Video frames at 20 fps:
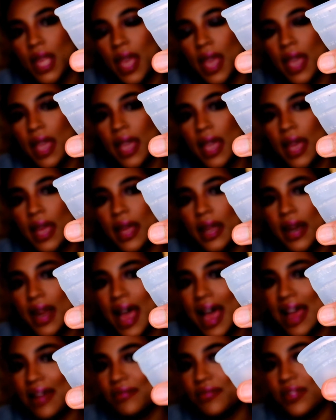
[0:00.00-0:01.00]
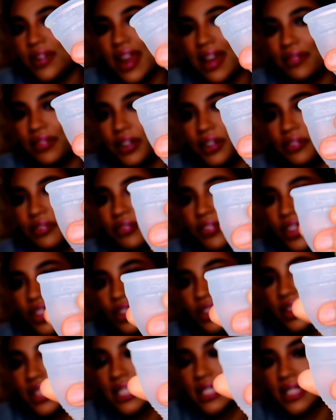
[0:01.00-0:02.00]
and I've never
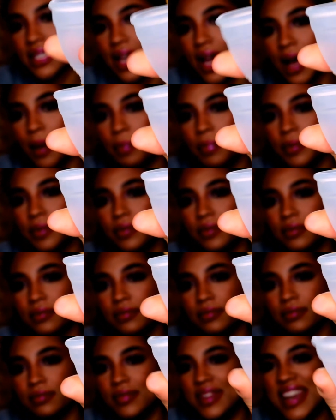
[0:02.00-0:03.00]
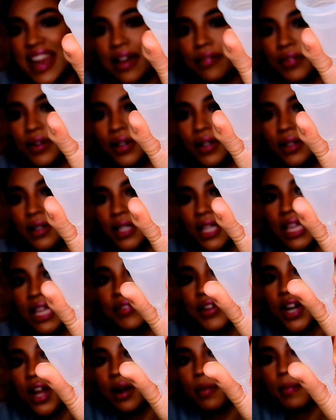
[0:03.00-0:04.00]
filled this cup. Never.
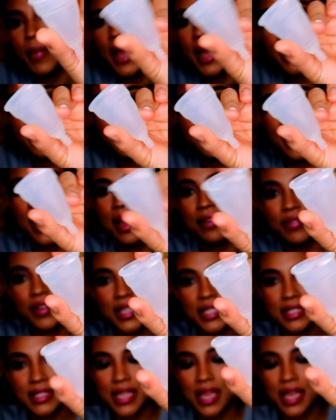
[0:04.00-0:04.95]
Even on my heaviest